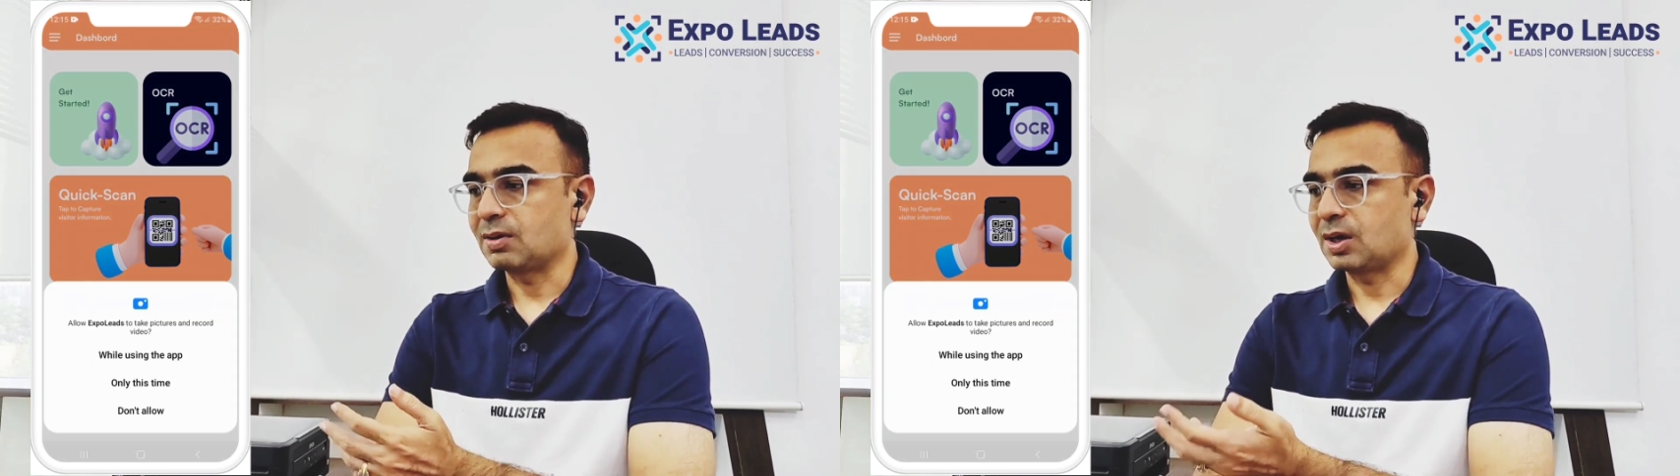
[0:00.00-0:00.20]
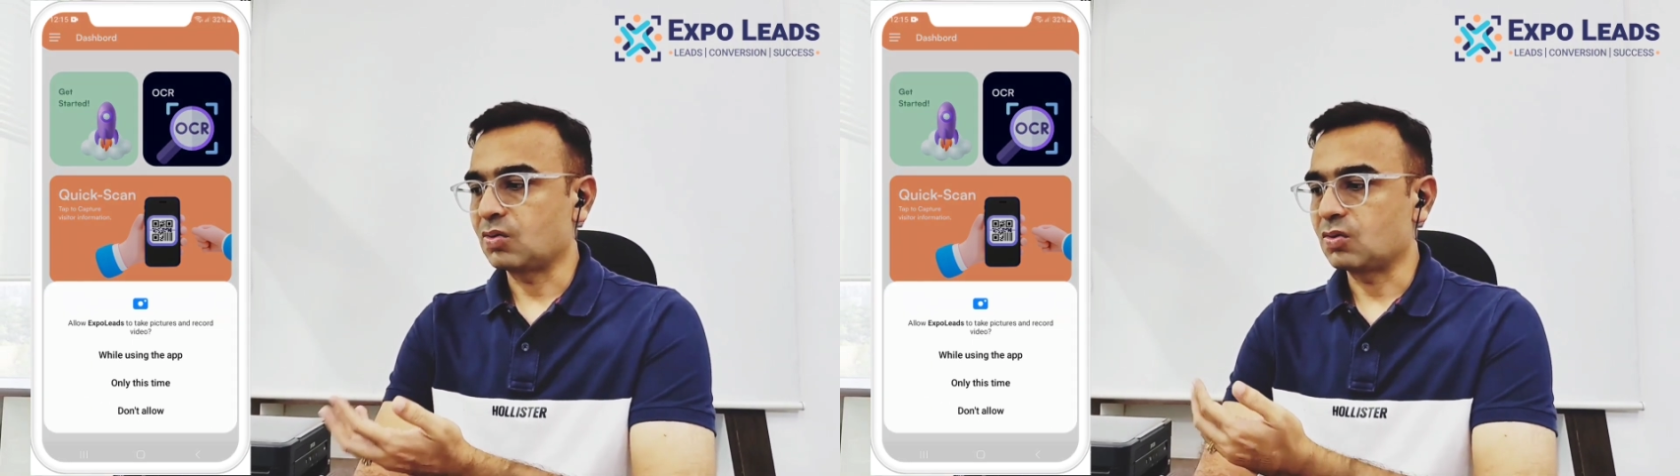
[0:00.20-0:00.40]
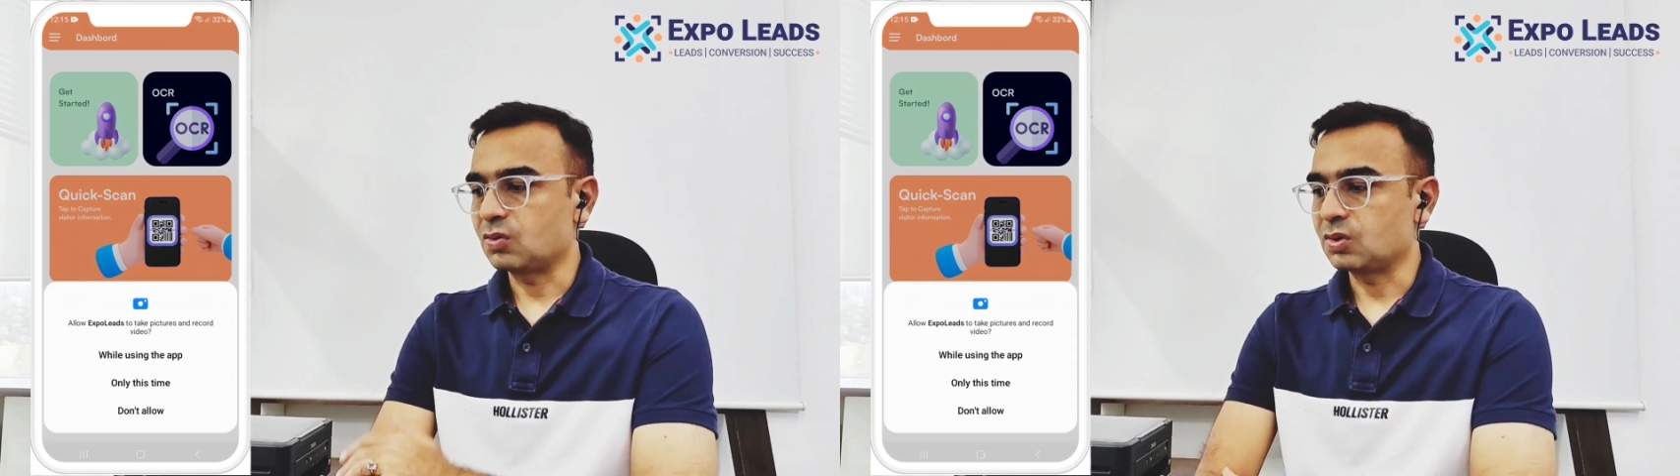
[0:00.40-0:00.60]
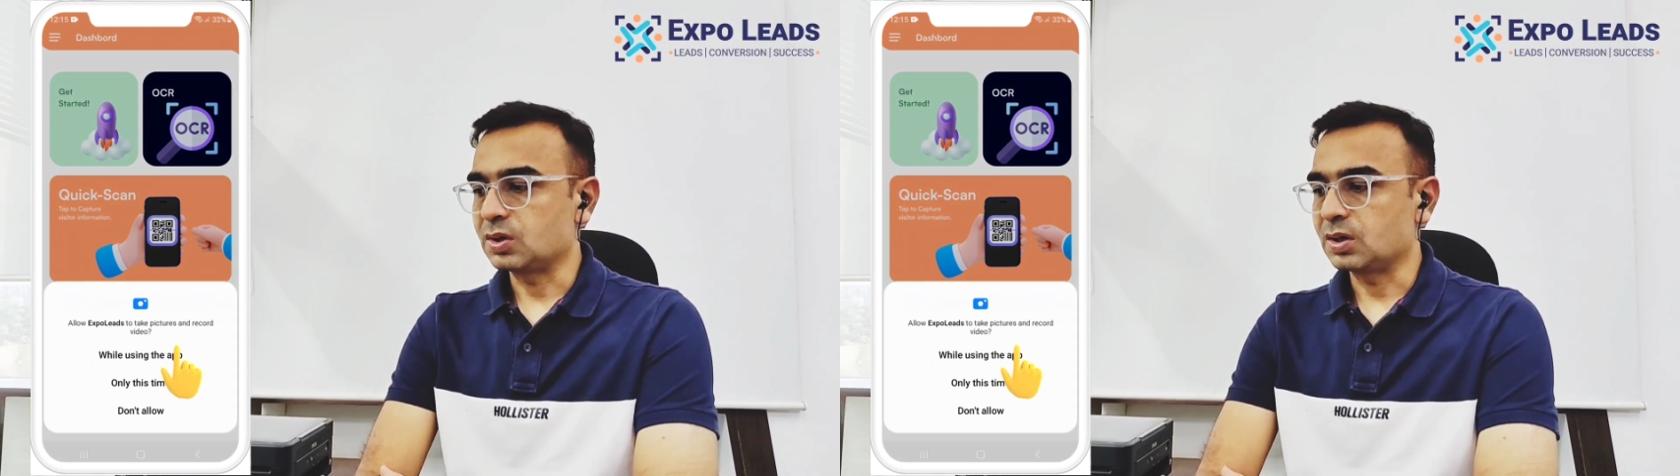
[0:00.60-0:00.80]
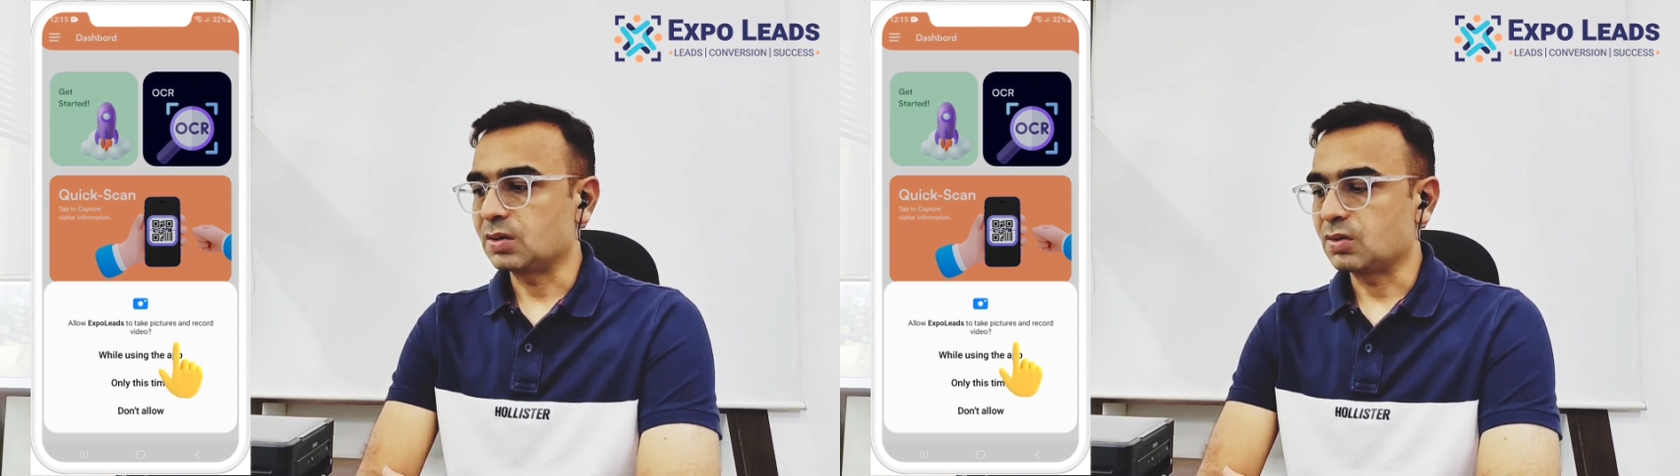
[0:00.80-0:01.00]
record
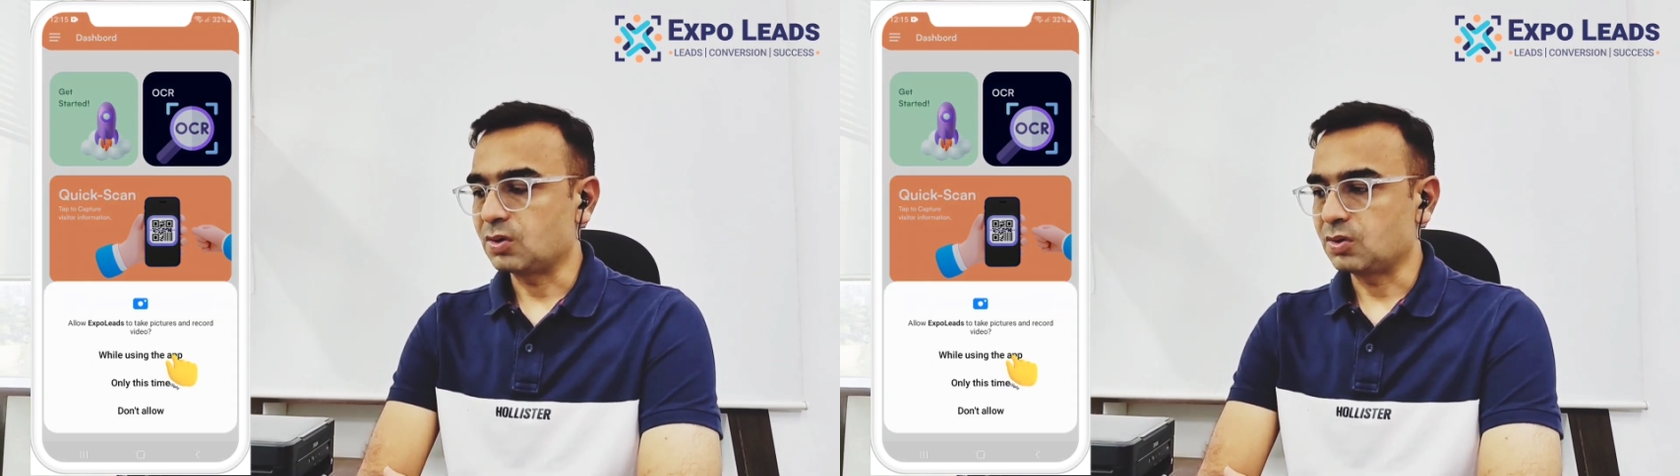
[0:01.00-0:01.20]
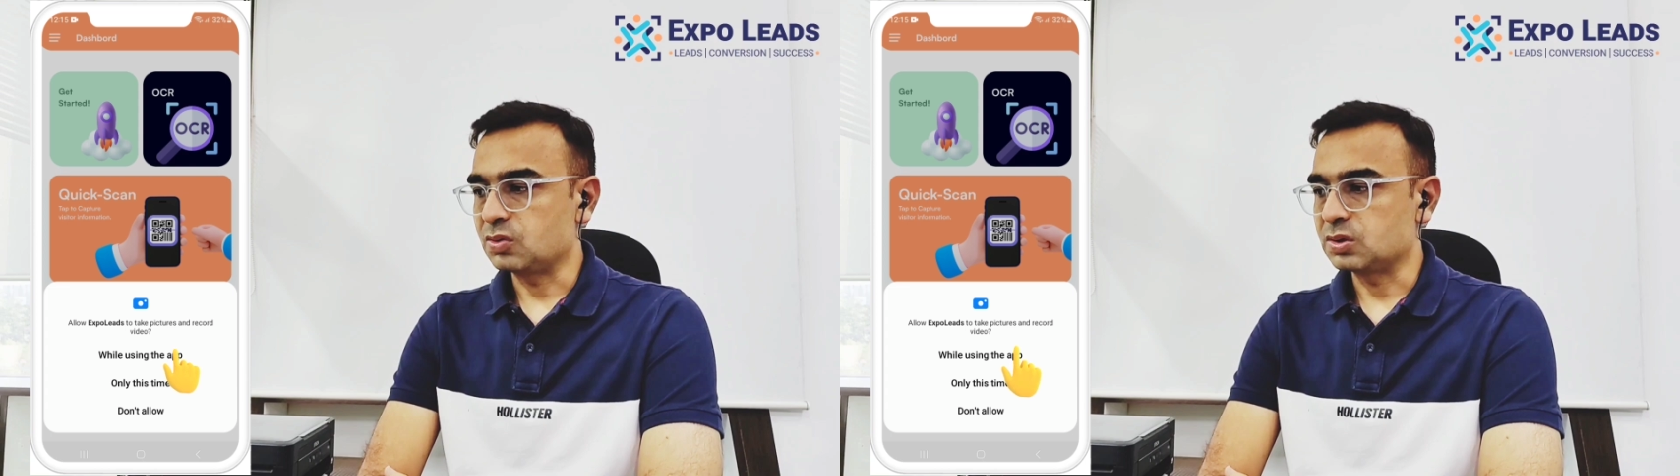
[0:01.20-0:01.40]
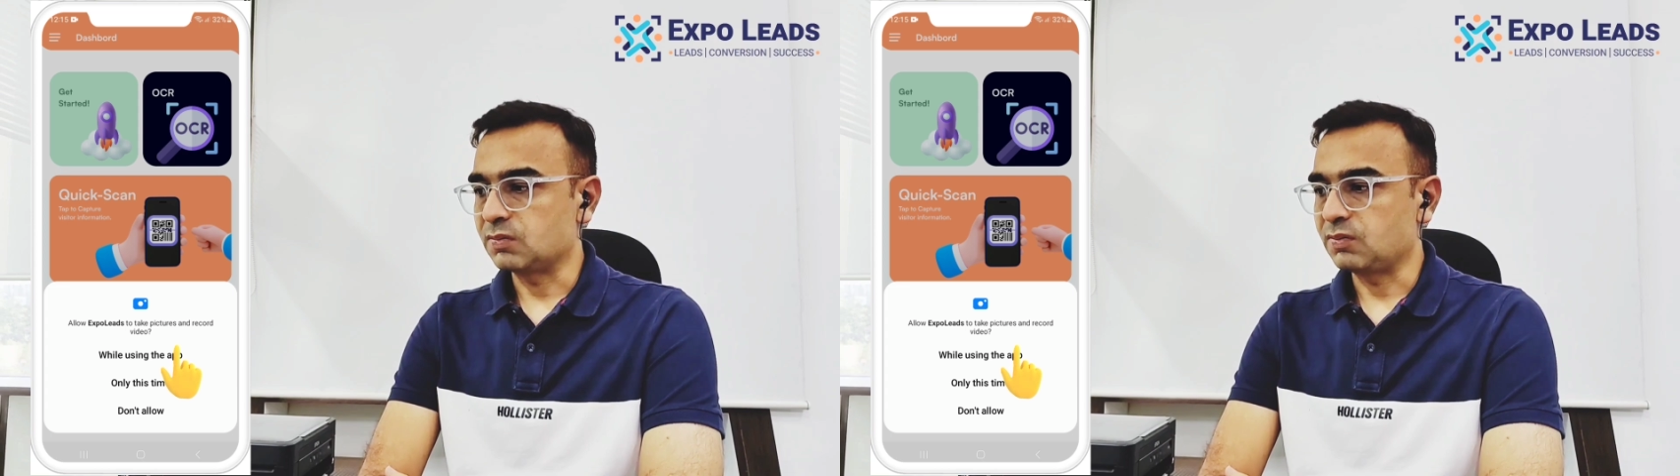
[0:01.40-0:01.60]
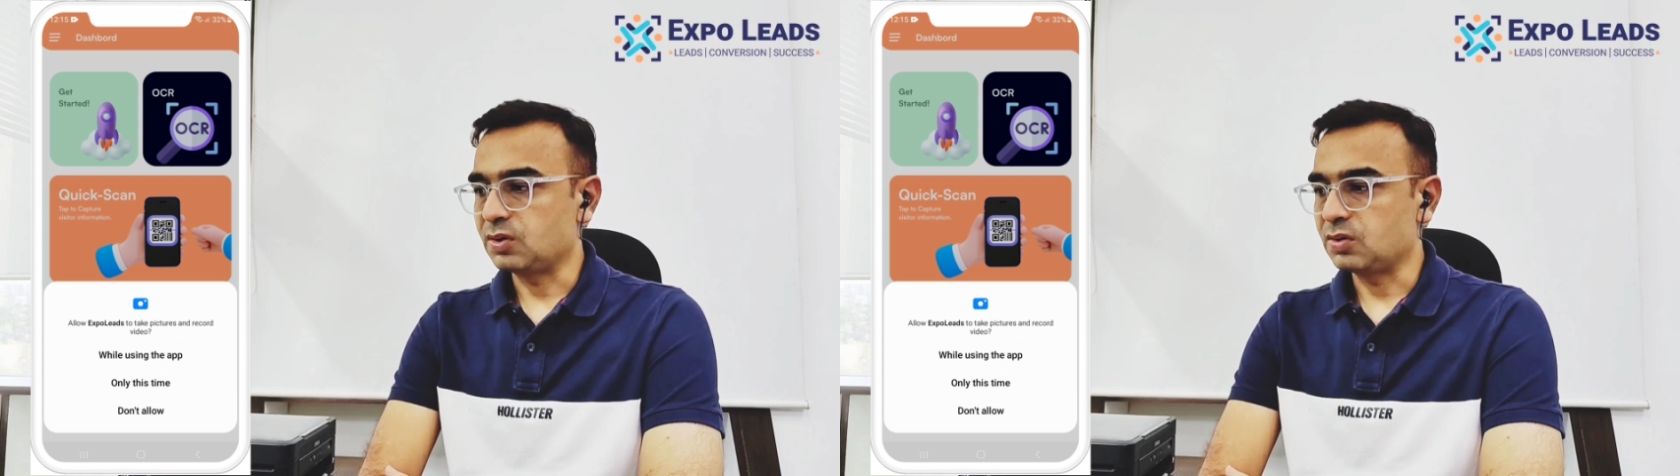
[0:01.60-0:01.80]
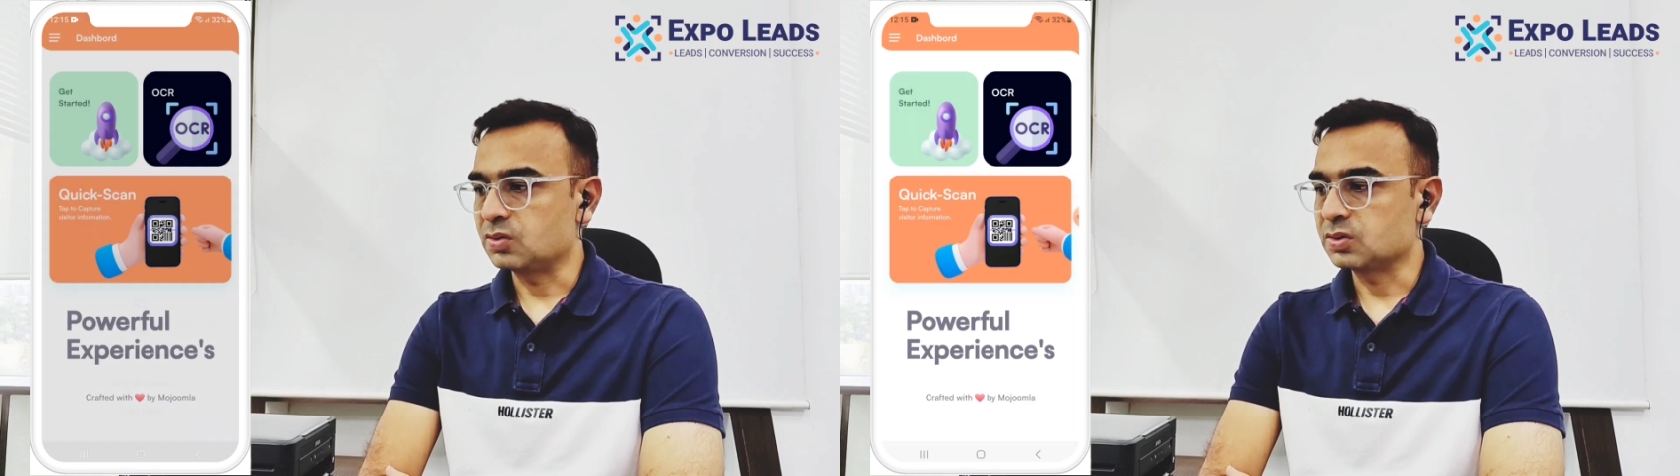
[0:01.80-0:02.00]
the audios and
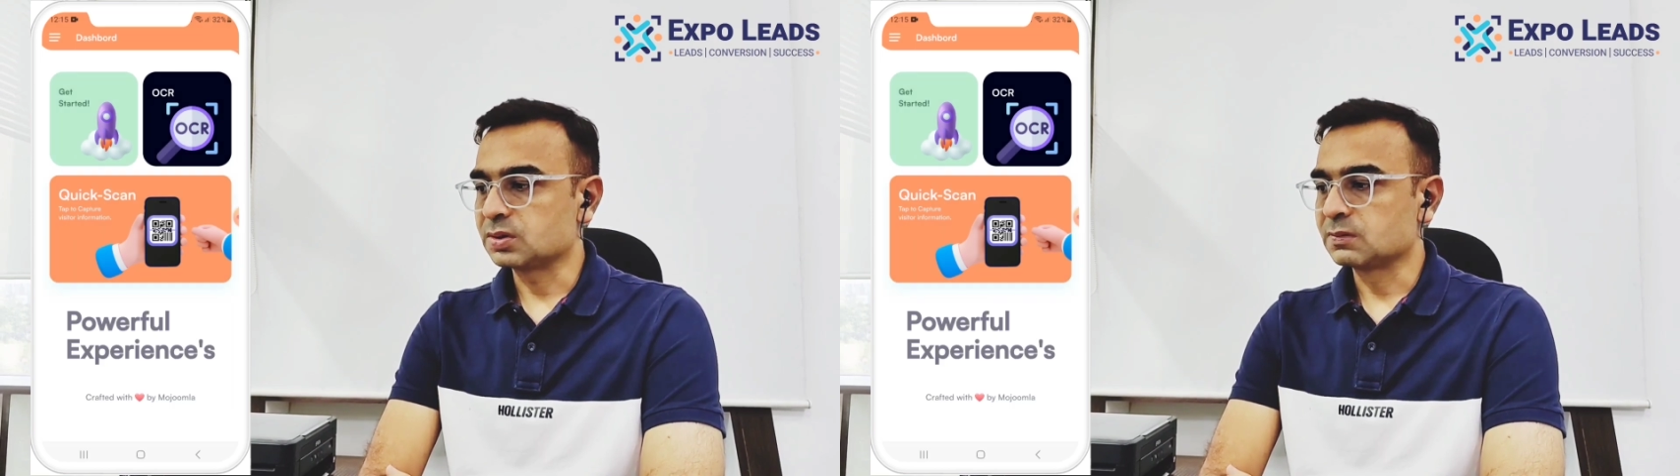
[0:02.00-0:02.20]
videos